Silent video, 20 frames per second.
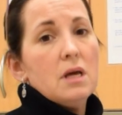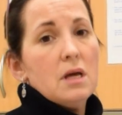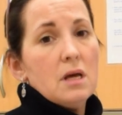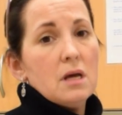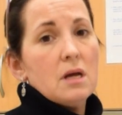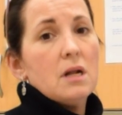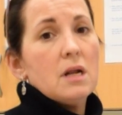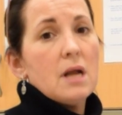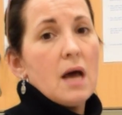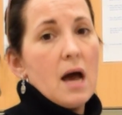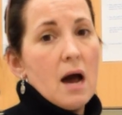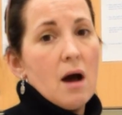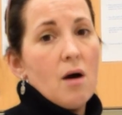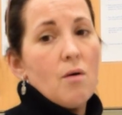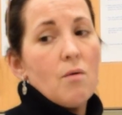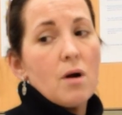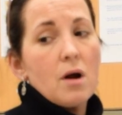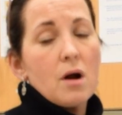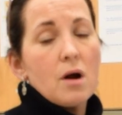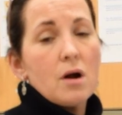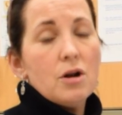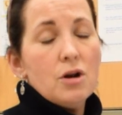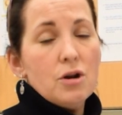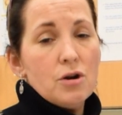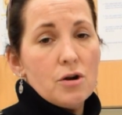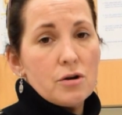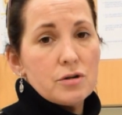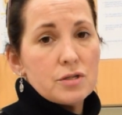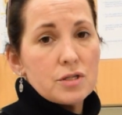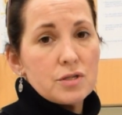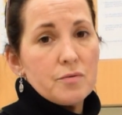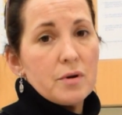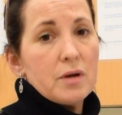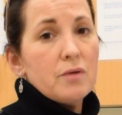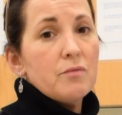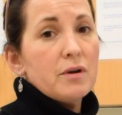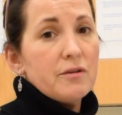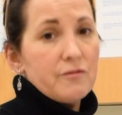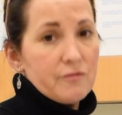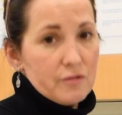in our nursery
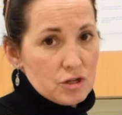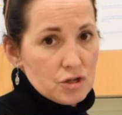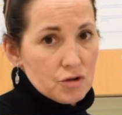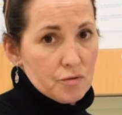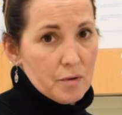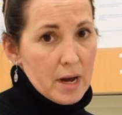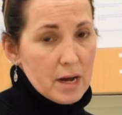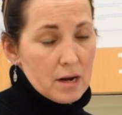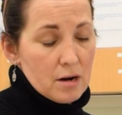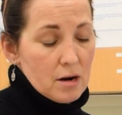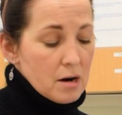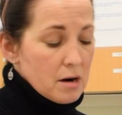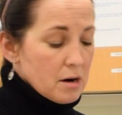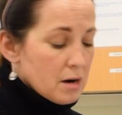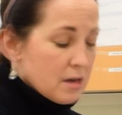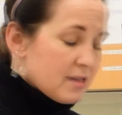refrigerator.